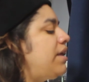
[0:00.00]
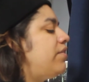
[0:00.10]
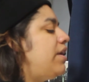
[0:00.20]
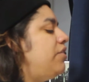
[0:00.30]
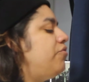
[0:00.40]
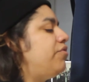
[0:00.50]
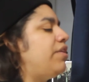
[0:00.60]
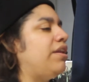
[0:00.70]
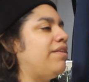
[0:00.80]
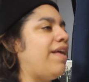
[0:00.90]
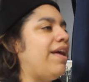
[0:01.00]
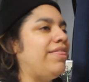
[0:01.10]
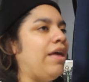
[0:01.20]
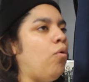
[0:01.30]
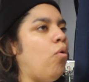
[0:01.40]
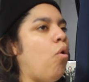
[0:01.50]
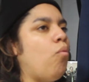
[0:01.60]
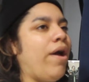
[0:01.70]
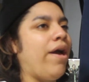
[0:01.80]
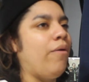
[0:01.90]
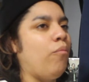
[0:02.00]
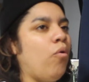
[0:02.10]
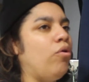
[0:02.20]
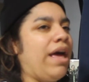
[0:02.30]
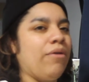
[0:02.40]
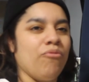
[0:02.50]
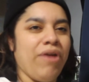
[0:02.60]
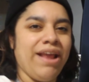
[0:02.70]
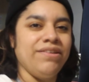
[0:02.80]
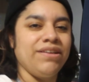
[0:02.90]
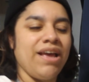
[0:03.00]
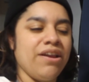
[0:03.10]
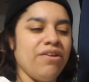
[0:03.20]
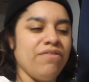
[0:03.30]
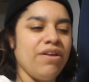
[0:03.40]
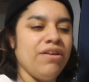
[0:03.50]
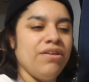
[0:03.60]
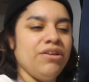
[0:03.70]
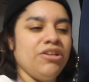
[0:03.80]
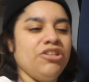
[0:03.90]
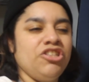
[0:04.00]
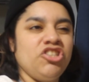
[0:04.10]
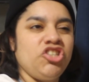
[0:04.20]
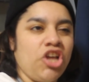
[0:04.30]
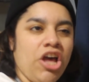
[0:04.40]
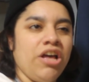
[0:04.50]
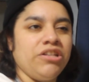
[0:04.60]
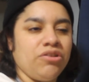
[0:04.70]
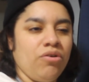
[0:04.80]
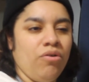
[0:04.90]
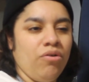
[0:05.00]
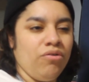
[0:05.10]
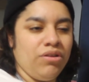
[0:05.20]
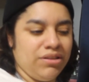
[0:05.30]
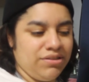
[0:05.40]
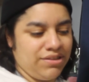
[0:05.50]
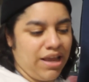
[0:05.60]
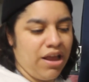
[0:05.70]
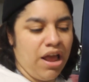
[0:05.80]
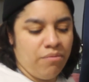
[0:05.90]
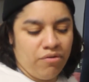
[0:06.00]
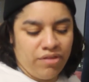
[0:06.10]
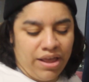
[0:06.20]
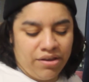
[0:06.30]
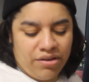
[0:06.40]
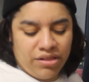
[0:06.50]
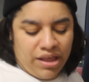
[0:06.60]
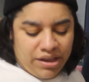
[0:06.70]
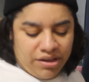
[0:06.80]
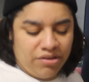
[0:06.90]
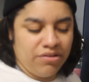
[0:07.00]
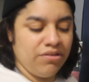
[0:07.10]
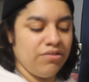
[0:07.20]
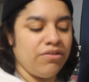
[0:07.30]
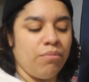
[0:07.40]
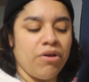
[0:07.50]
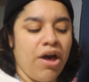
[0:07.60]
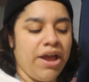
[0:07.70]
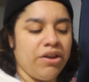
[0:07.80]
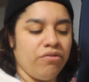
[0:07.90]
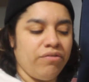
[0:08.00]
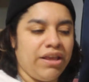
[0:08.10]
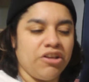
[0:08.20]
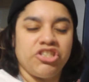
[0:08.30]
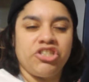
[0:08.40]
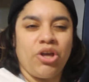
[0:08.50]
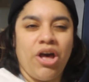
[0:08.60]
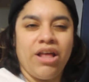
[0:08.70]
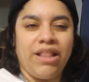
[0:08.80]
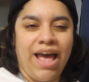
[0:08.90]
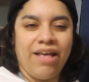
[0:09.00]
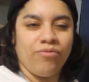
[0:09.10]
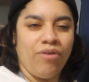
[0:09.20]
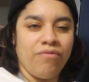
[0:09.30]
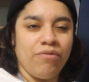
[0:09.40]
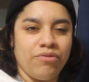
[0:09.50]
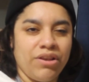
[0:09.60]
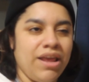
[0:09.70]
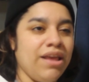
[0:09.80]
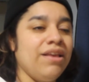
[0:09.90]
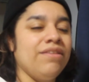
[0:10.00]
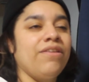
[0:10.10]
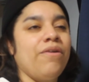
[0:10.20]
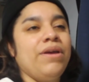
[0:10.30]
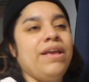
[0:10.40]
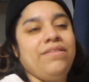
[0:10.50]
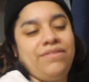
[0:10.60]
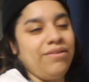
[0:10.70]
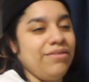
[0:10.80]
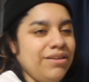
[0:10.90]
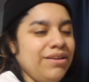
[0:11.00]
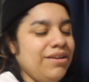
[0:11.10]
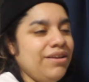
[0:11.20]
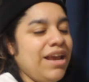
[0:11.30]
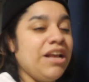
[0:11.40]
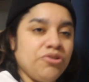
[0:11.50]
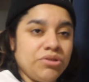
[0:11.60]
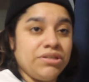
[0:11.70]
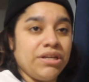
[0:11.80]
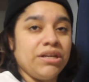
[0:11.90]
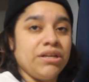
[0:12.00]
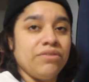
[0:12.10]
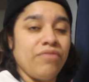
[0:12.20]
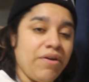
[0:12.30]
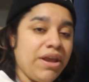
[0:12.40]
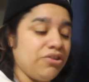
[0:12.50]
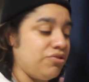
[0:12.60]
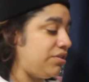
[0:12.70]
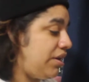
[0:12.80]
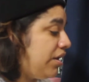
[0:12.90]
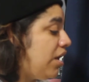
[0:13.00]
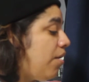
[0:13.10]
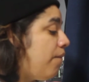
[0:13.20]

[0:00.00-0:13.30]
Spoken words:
makes it interesting is that they all wore like red kind of shirt or some kind of like some kind of like a skirt that has ruffles in it. So it's interesting, very interesting.